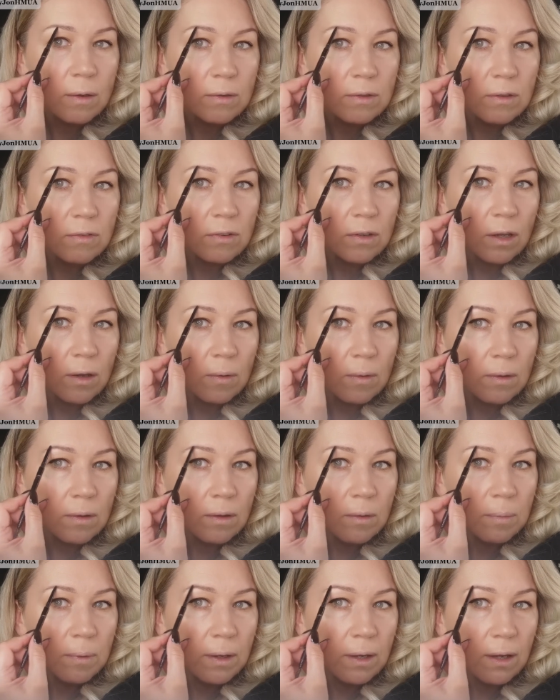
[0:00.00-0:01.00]
you'll have to go a
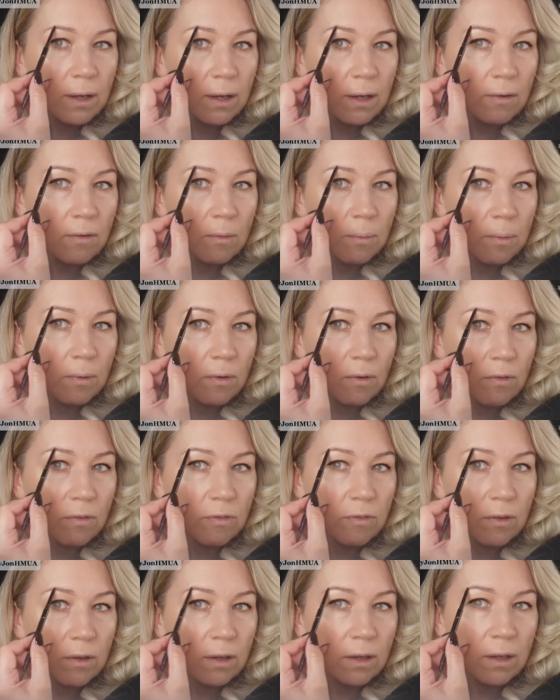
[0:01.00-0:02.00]
little bit higher above
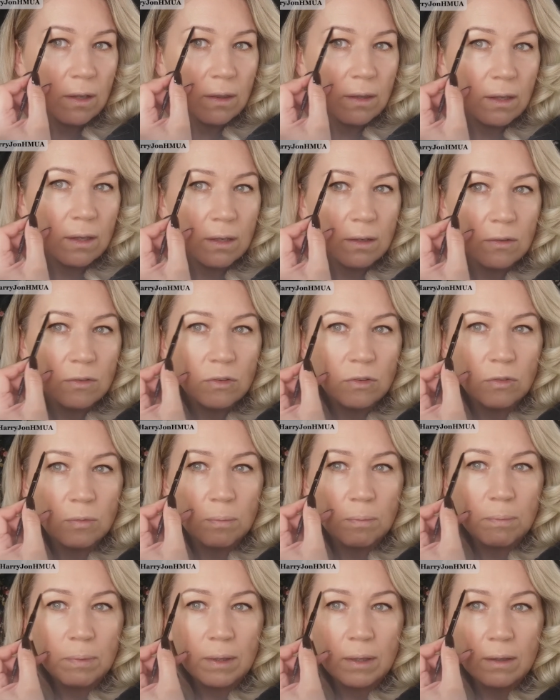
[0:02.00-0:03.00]
and then just
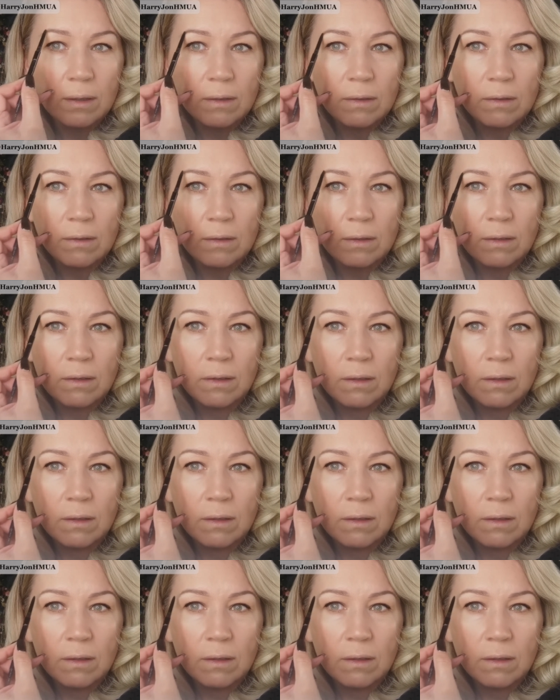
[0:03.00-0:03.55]
build